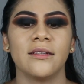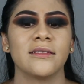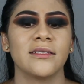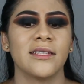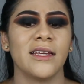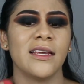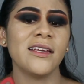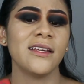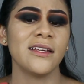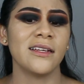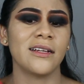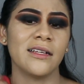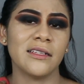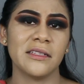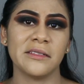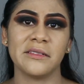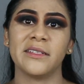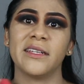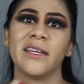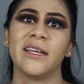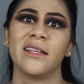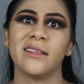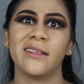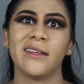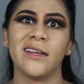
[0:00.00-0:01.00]
Dang, I
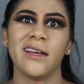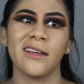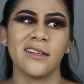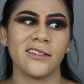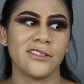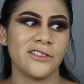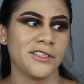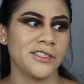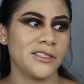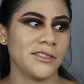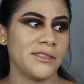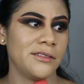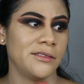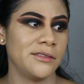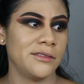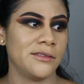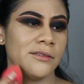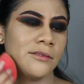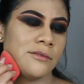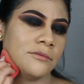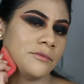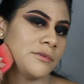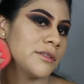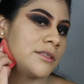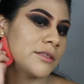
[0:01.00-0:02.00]
look hella ashy.
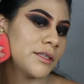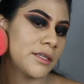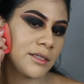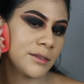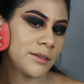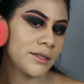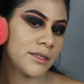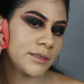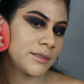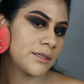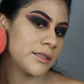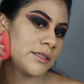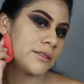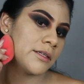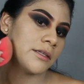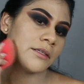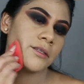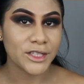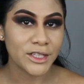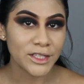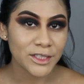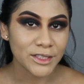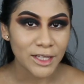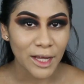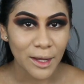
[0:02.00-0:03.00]
What the heck?
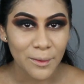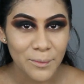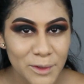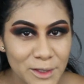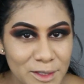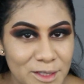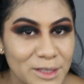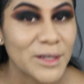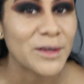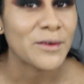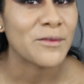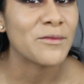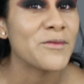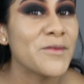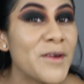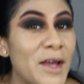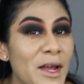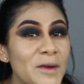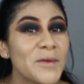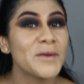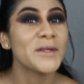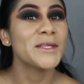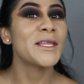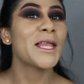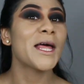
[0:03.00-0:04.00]
Since I'm using a
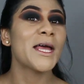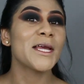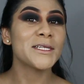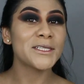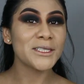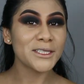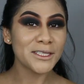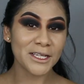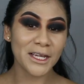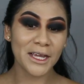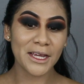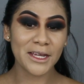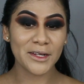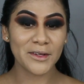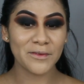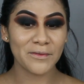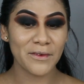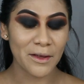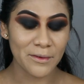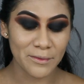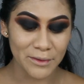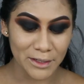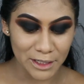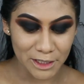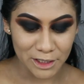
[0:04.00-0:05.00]
very light shade of
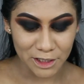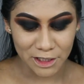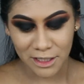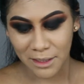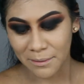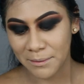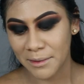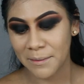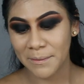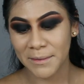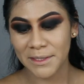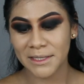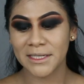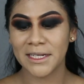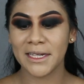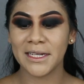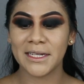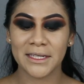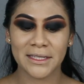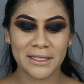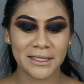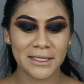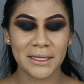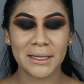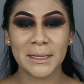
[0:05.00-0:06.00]
foundation, I'm going to be
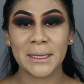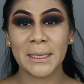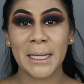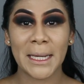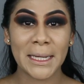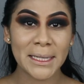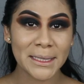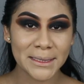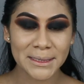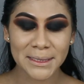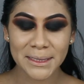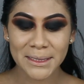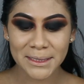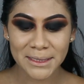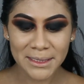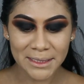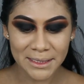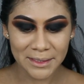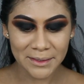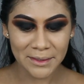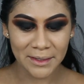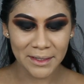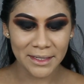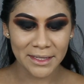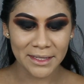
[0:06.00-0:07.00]
taking the lightest
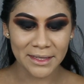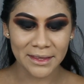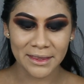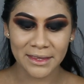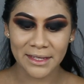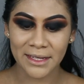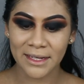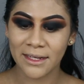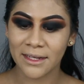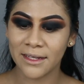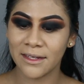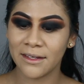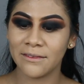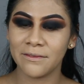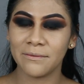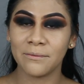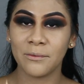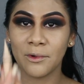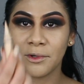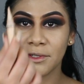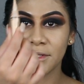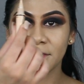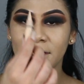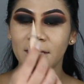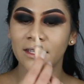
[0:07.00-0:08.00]
concealer I can think of,
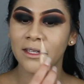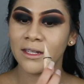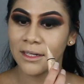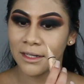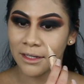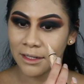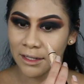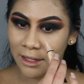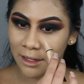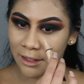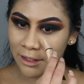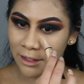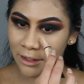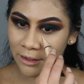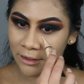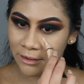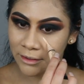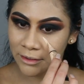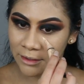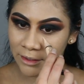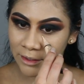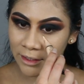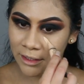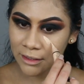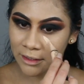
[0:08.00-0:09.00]
Porcelain and L.A
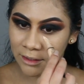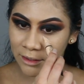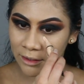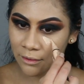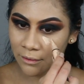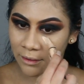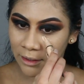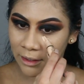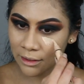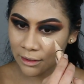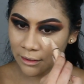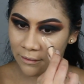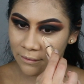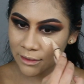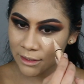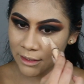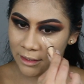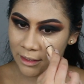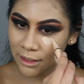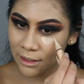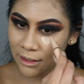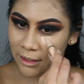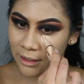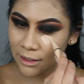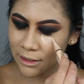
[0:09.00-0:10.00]
Girls. You guys know I love these
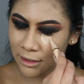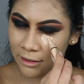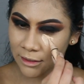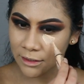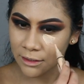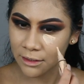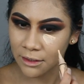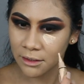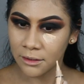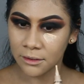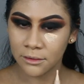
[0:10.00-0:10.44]
L.A. pens.